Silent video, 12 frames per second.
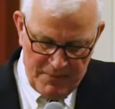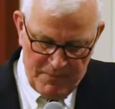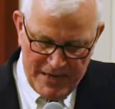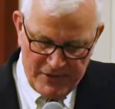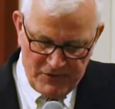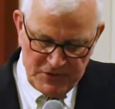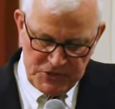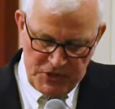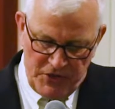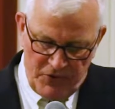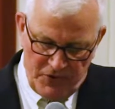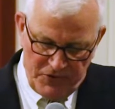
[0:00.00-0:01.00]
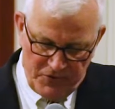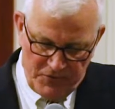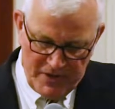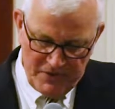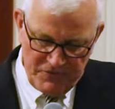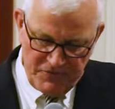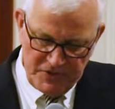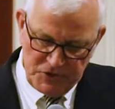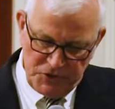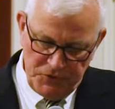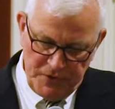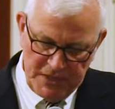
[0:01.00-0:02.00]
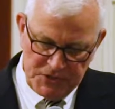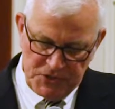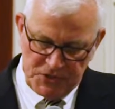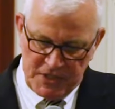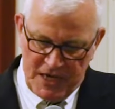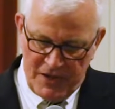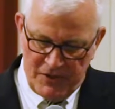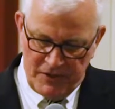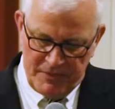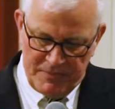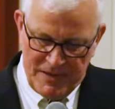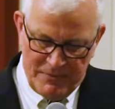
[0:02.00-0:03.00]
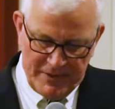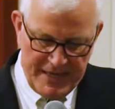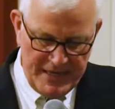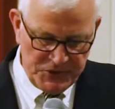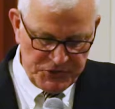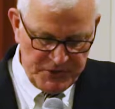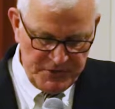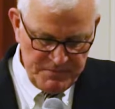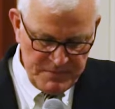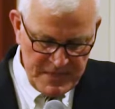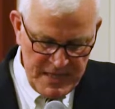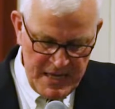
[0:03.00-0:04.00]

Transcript: Michael is the author of 24 scholarly publications,